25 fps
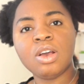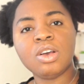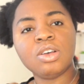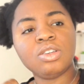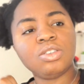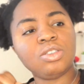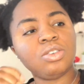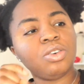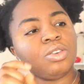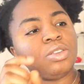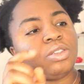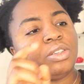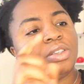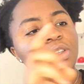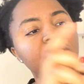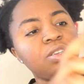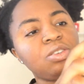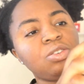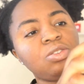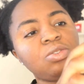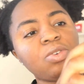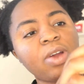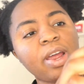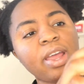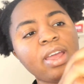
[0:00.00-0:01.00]
So
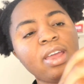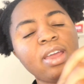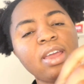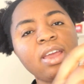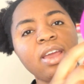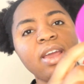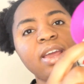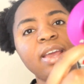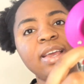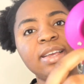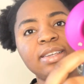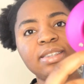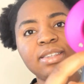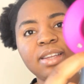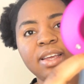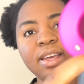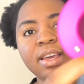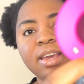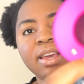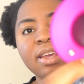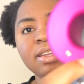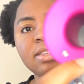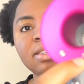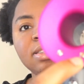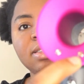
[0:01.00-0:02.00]
this right here is the
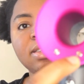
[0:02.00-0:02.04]
heat